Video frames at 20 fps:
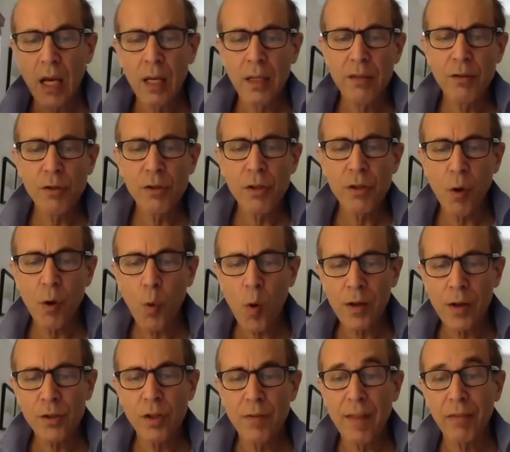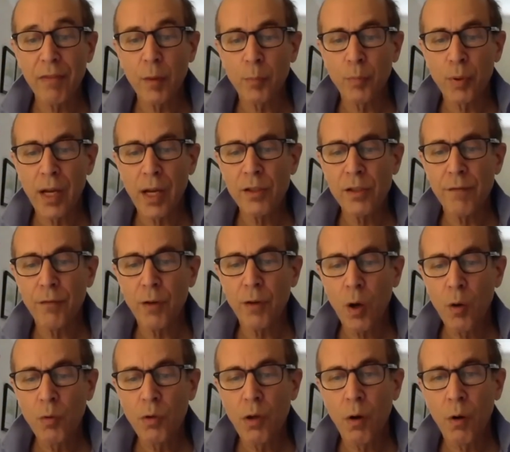There's no question that the price of
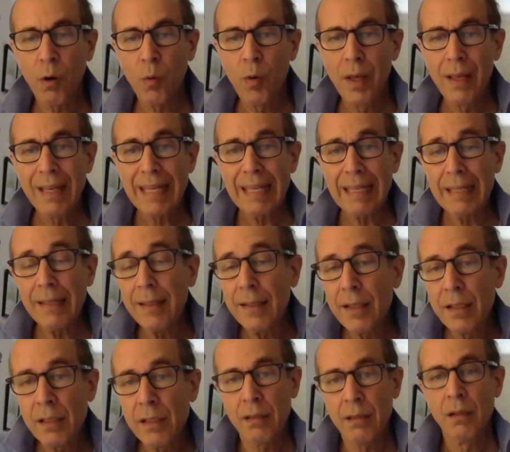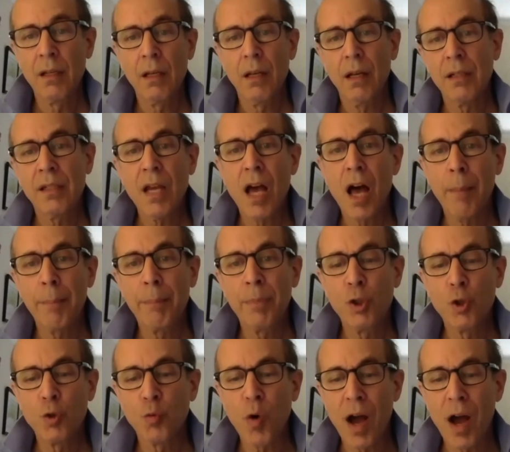cocoa is a top
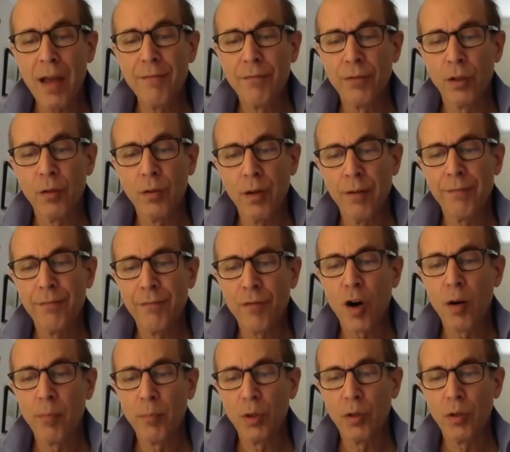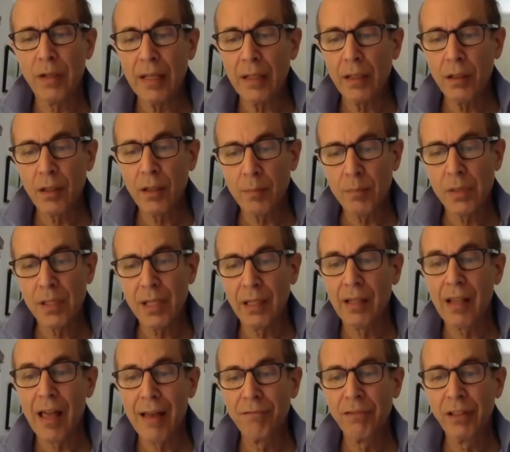driver of farmer incomes and
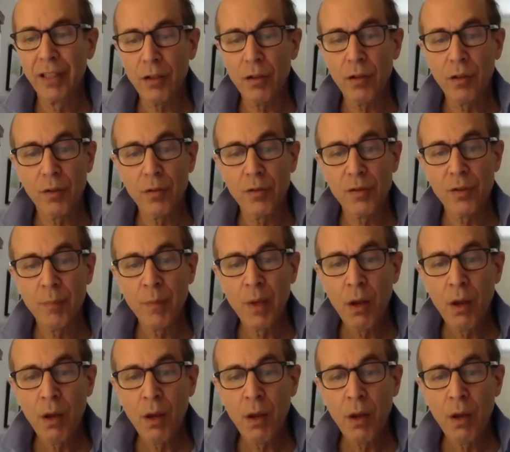livelihoods.